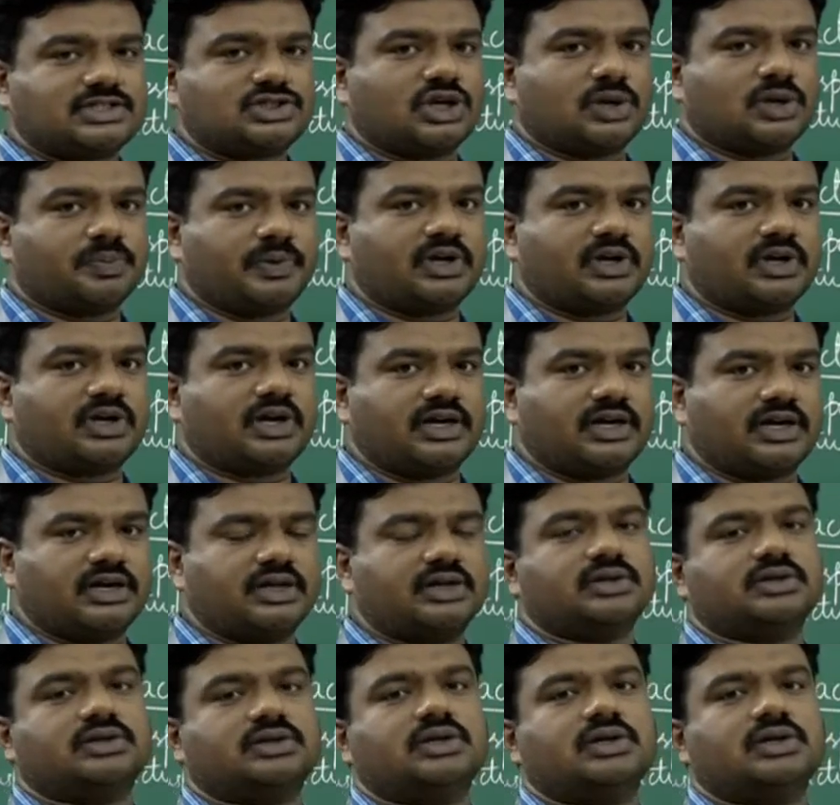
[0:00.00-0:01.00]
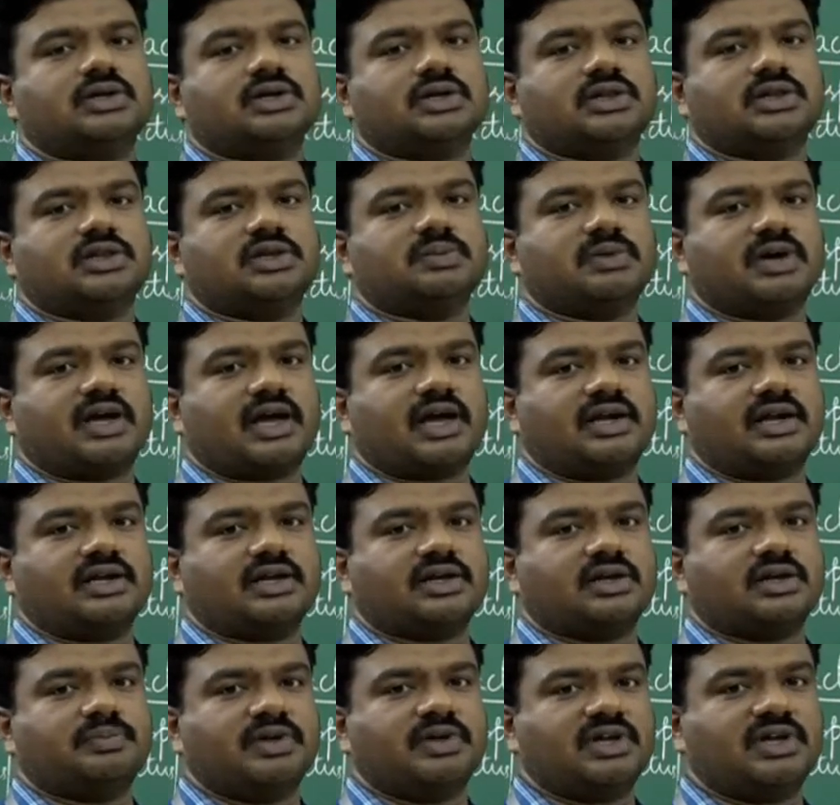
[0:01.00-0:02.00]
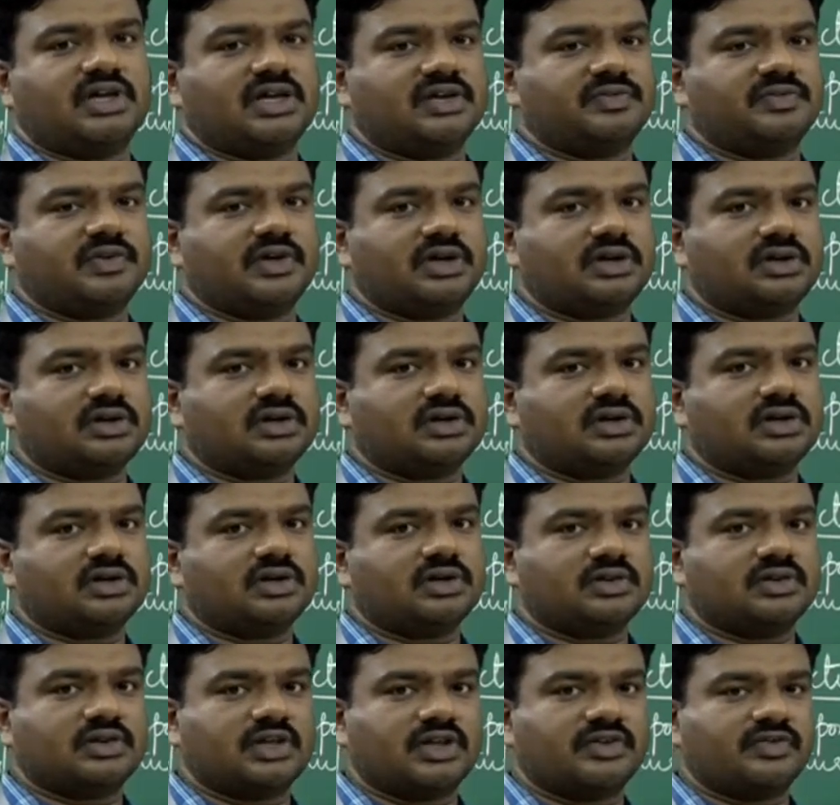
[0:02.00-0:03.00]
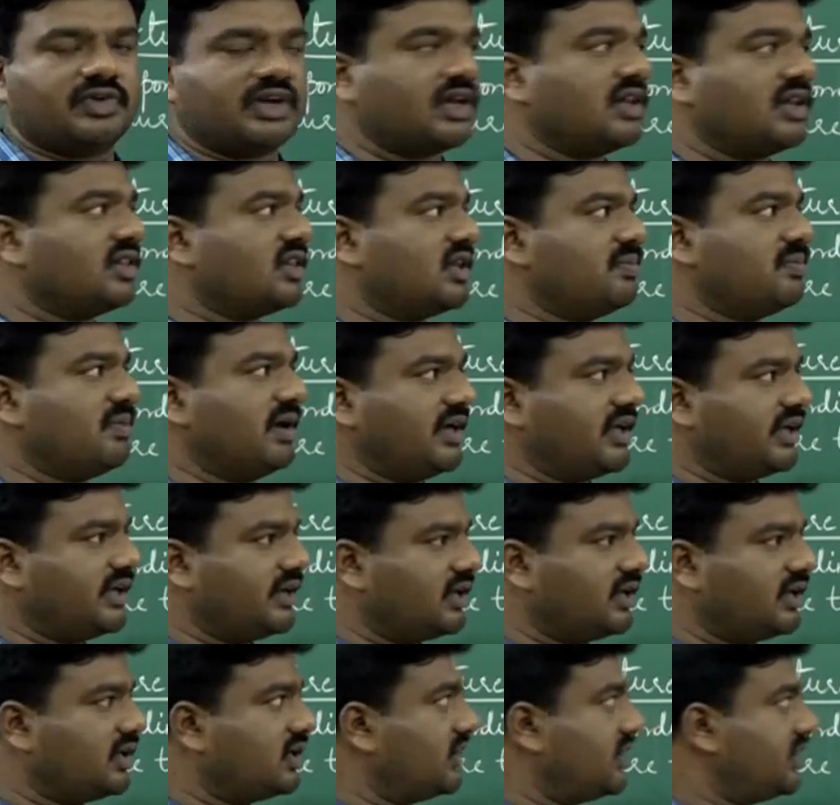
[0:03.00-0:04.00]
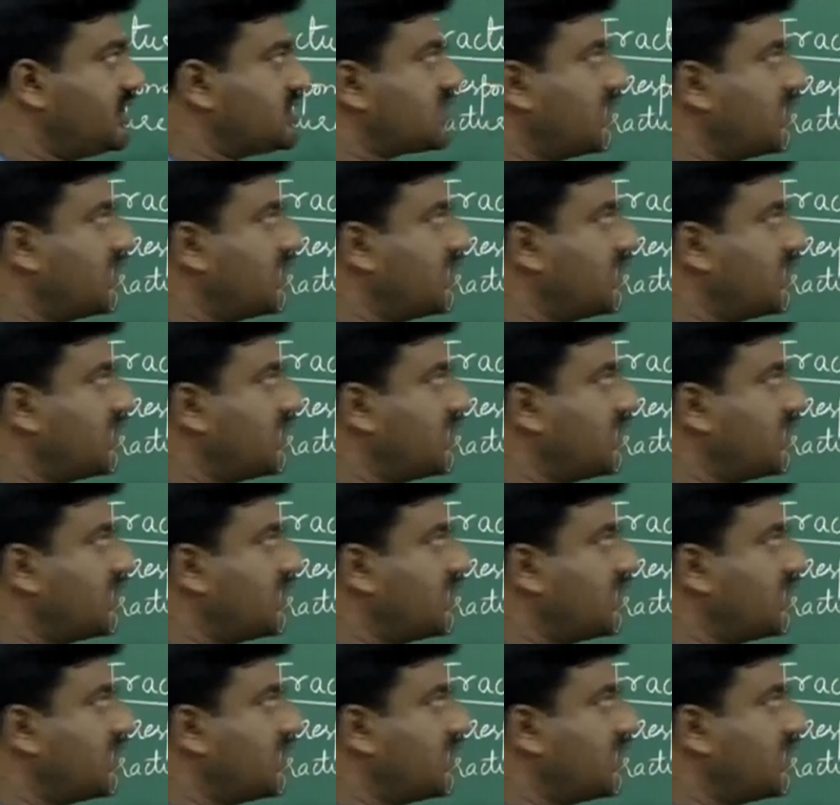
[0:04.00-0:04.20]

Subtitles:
topic under the mechanical behavior, wherein the material is